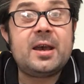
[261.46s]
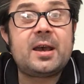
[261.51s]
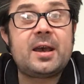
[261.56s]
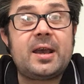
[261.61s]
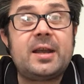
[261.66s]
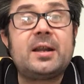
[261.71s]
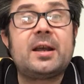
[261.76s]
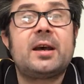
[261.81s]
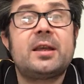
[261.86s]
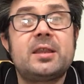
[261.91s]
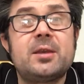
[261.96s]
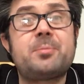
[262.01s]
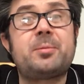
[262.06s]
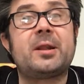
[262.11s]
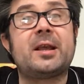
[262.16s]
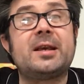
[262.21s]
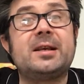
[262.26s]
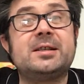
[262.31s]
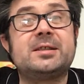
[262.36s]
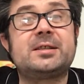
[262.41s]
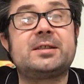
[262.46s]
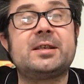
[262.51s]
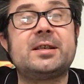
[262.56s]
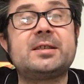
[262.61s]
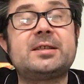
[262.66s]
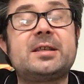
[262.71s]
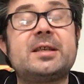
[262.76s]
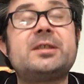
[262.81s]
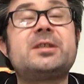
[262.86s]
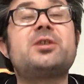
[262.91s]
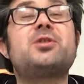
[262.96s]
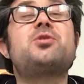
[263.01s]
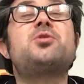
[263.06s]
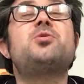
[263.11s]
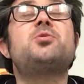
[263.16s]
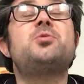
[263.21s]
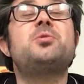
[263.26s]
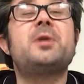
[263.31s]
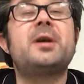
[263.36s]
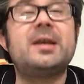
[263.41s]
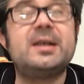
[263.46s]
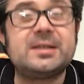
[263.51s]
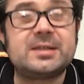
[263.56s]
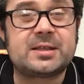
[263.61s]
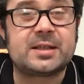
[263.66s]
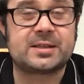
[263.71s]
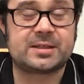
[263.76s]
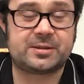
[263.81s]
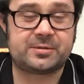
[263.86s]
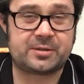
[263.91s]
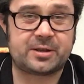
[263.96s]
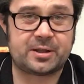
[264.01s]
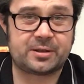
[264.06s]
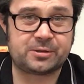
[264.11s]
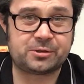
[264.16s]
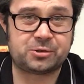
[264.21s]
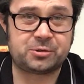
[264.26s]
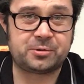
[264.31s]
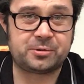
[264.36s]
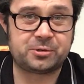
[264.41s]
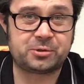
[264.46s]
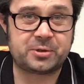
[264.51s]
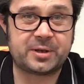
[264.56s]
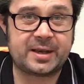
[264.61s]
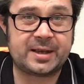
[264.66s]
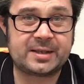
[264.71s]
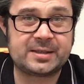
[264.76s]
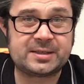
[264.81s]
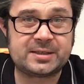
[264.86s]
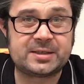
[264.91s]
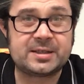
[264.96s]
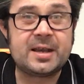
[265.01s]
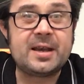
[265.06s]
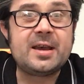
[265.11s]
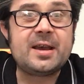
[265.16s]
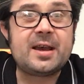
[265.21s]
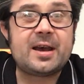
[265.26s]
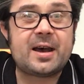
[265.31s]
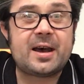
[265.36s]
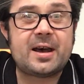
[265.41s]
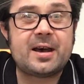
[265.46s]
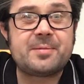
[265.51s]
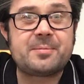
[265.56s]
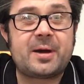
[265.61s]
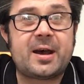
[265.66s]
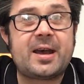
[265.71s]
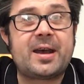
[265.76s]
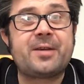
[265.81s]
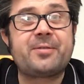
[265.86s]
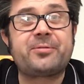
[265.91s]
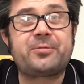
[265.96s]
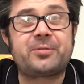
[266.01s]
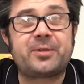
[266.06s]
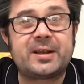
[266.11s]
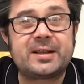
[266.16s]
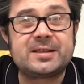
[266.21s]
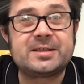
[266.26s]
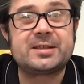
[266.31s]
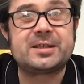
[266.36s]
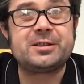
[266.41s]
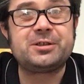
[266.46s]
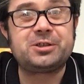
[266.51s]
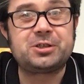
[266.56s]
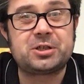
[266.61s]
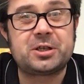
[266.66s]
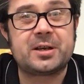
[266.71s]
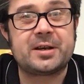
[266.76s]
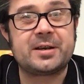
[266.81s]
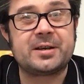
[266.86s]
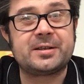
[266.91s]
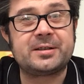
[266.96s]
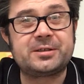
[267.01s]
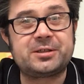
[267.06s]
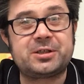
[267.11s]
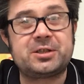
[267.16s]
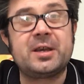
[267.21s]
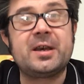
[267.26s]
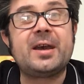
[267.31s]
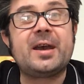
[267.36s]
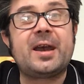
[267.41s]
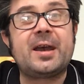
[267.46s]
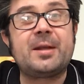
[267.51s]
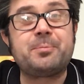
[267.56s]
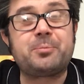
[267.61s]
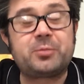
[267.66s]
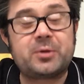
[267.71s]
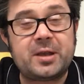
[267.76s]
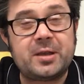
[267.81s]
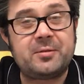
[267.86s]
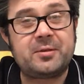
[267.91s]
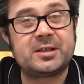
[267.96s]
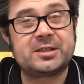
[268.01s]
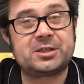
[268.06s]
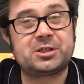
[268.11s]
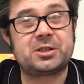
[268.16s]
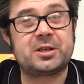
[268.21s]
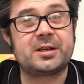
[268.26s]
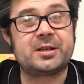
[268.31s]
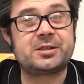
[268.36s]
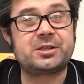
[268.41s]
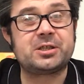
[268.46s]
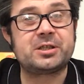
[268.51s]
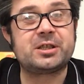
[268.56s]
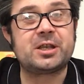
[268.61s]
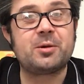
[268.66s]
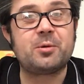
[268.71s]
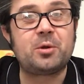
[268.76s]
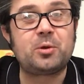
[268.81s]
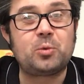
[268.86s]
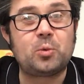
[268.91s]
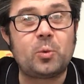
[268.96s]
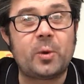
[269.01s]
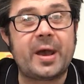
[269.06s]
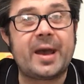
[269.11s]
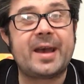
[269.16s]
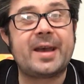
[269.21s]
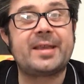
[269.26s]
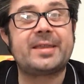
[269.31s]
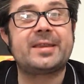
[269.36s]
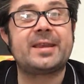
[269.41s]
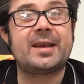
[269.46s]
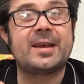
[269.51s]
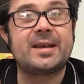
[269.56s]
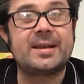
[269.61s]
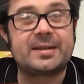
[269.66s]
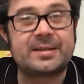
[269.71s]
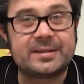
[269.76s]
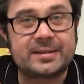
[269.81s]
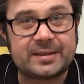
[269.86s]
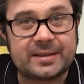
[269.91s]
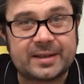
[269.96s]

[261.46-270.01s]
In other places, there's a great sense of cultural dress. I have friends in church, in previous churches, who would wear their